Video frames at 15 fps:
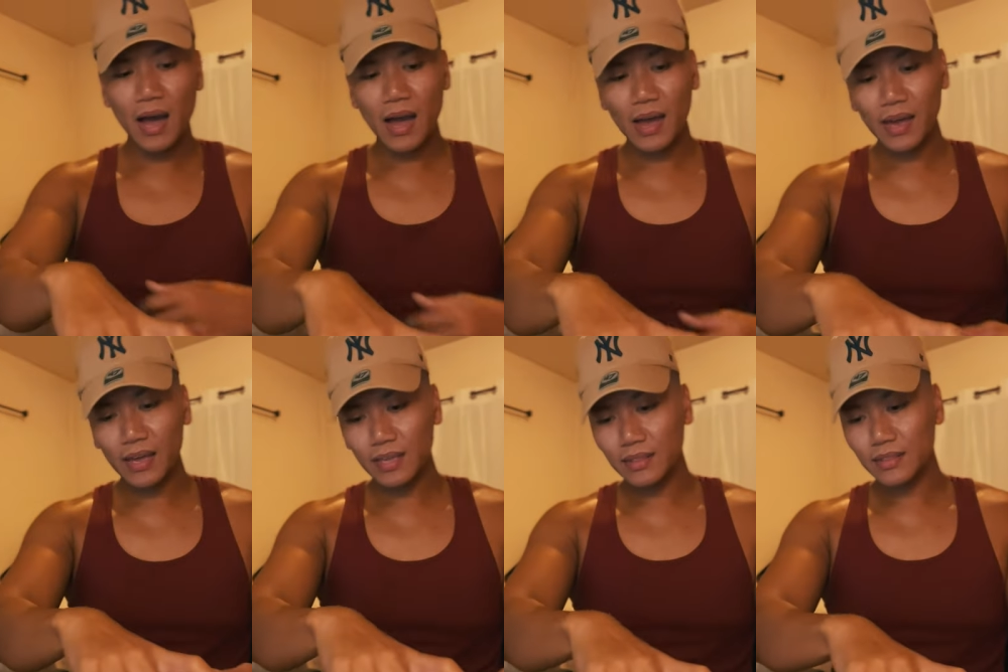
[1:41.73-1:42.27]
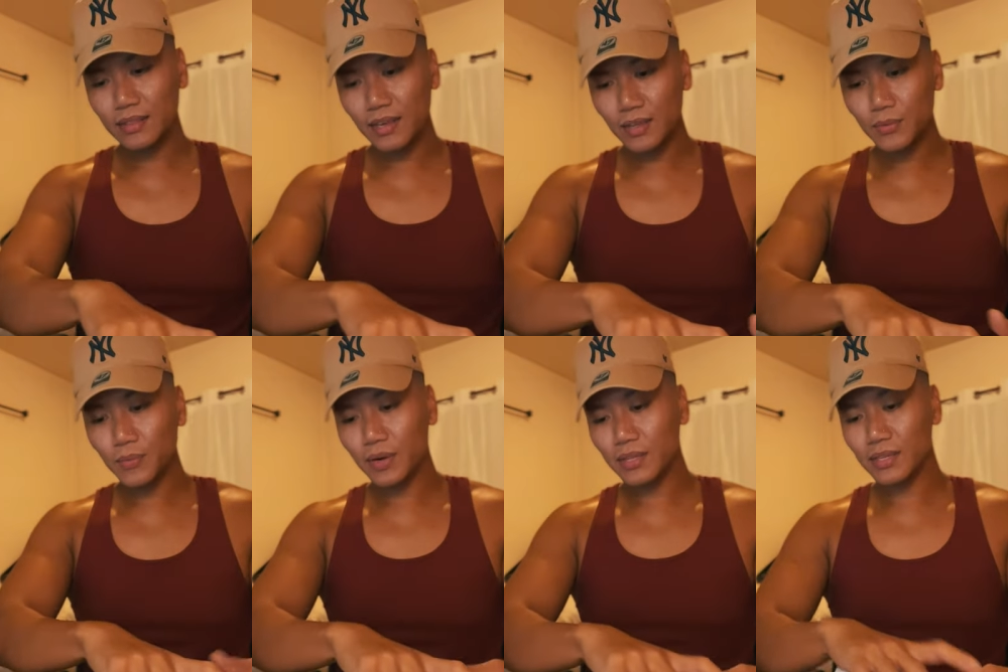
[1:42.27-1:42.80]
I
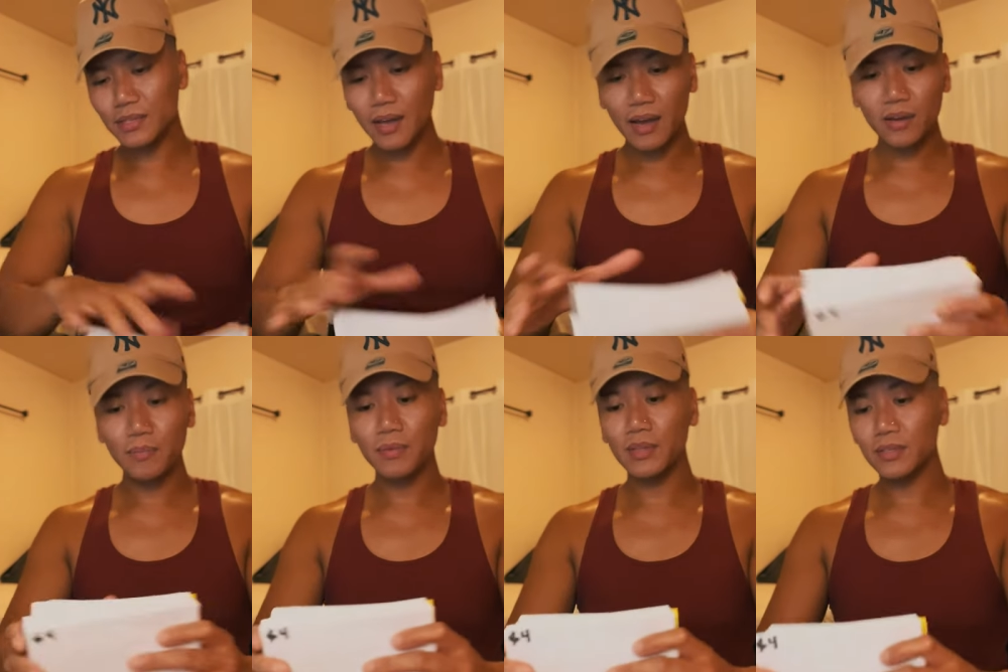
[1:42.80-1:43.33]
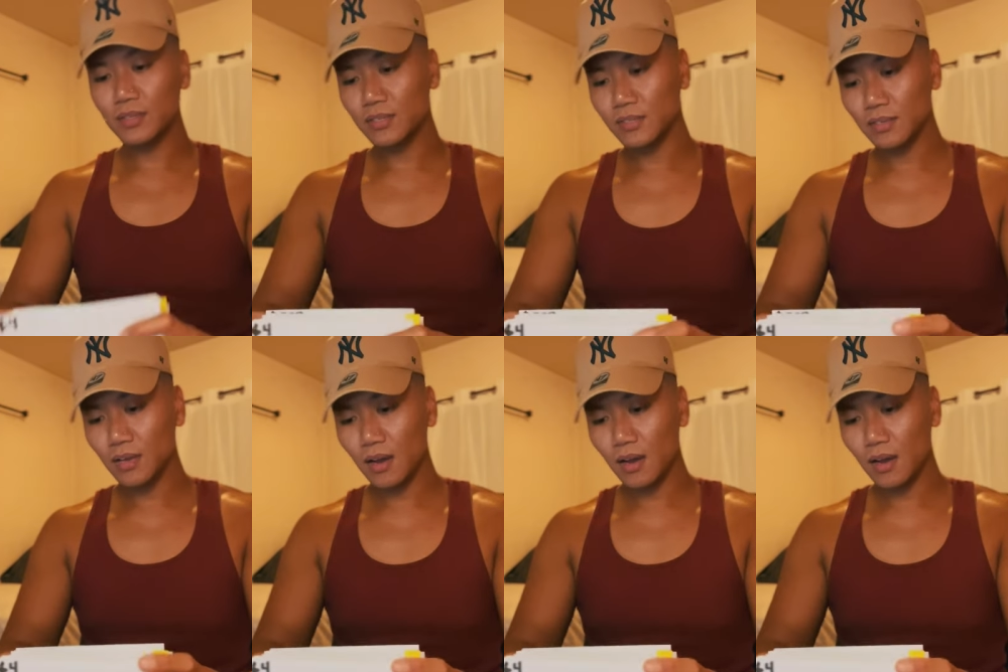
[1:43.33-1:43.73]
did want to document this